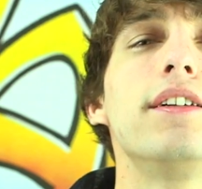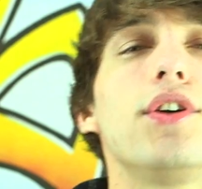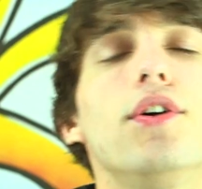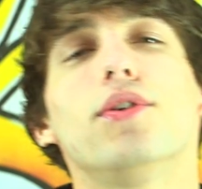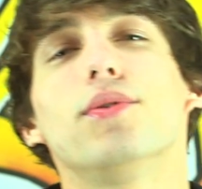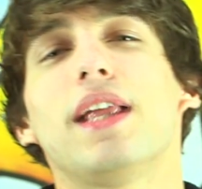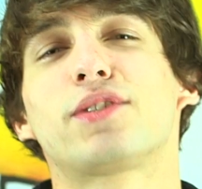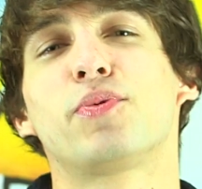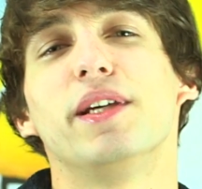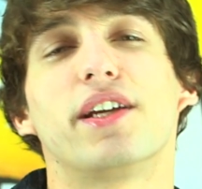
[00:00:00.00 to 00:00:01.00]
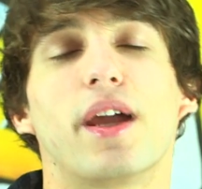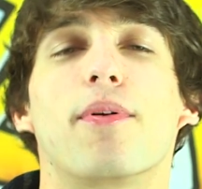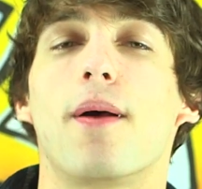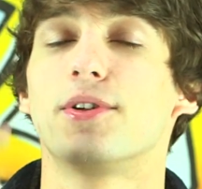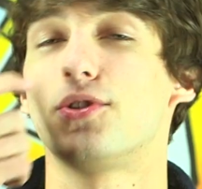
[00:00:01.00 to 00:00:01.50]
So last week I
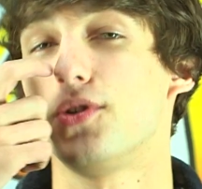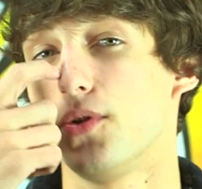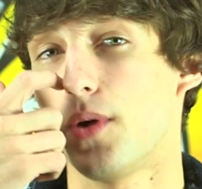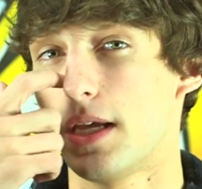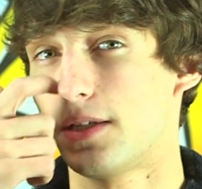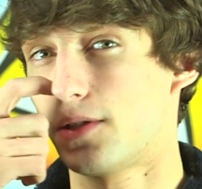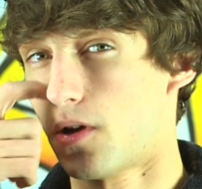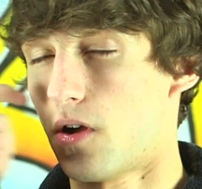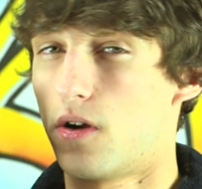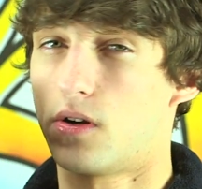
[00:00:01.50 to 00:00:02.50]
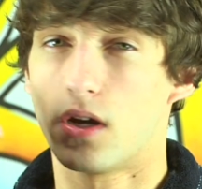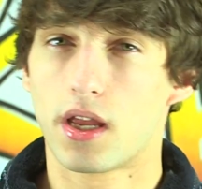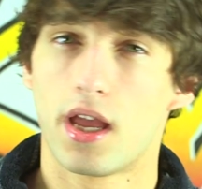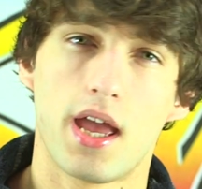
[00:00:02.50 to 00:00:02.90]
promised you a song